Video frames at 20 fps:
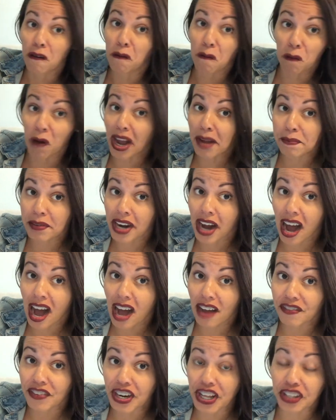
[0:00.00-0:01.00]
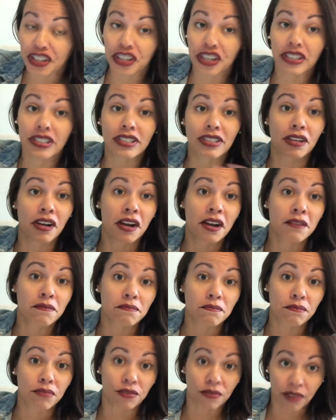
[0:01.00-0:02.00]
wipe it off and it looks
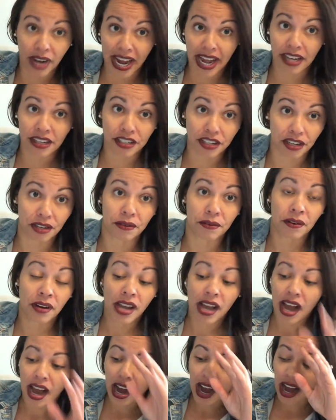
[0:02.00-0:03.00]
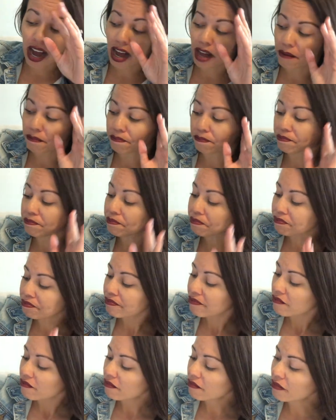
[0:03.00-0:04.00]
brand new.
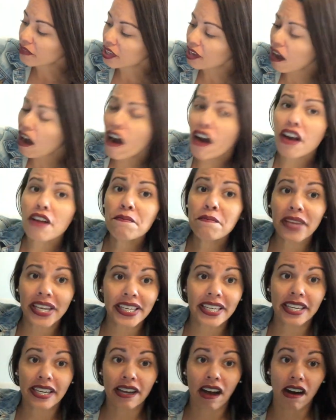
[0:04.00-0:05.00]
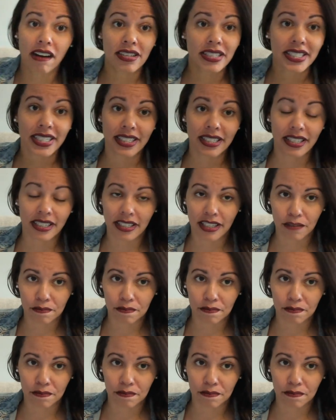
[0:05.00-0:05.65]
Our Mickey All Seasons